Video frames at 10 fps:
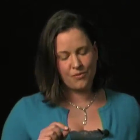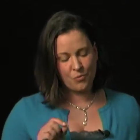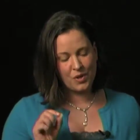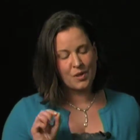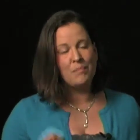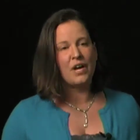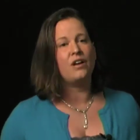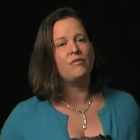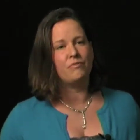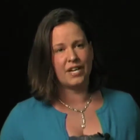when the
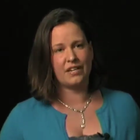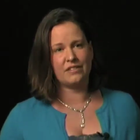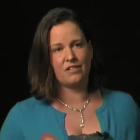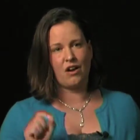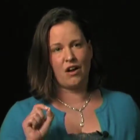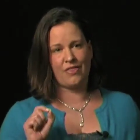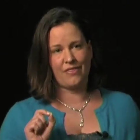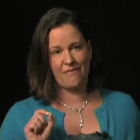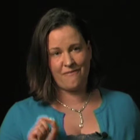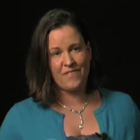bell rings on
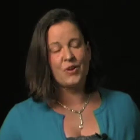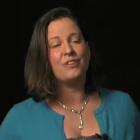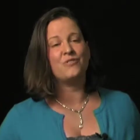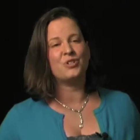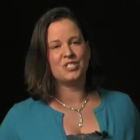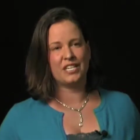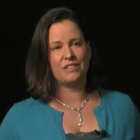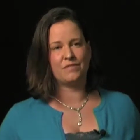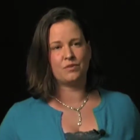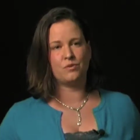the very first
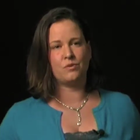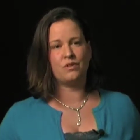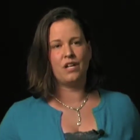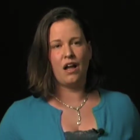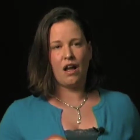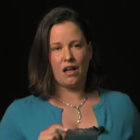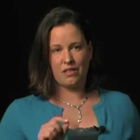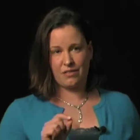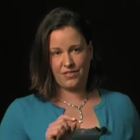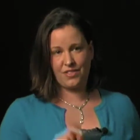day of school,
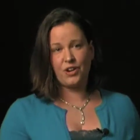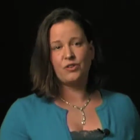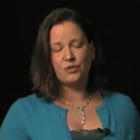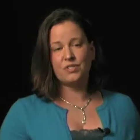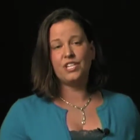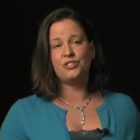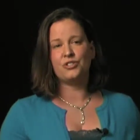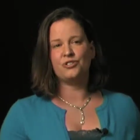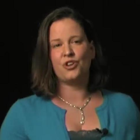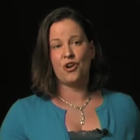their new
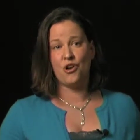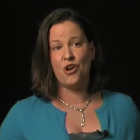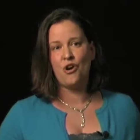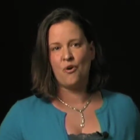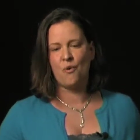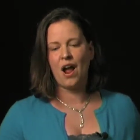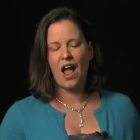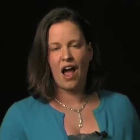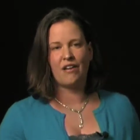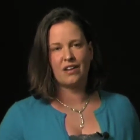teachers know
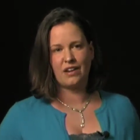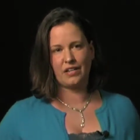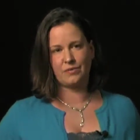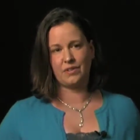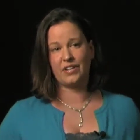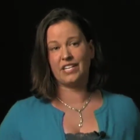how to connect with our